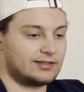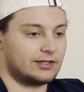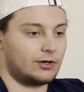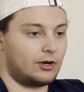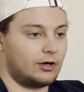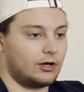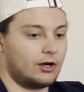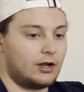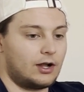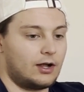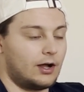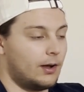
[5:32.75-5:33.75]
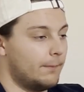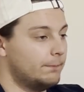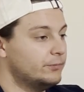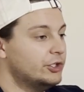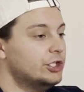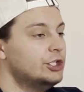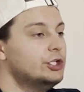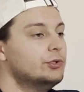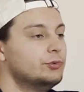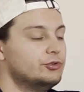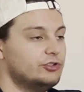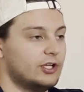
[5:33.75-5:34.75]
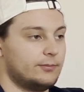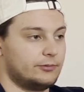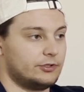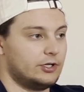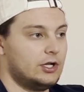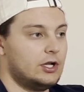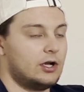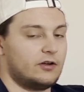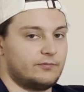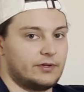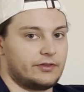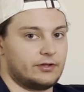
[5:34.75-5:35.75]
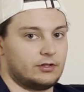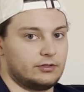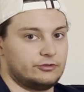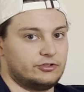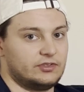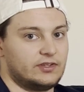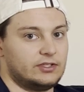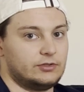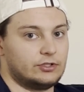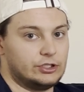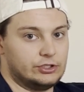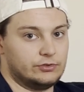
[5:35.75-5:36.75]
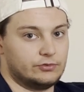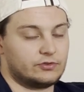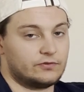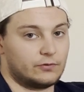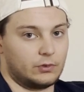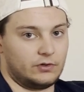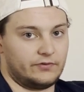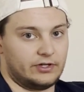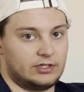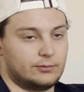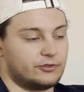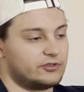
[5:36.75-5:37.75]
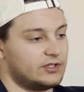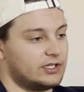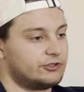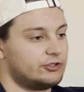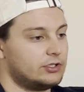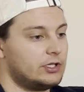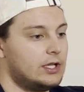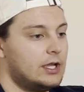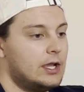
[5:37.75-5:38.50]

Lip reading: There are a huge number of methodologies that you can use for variable selection.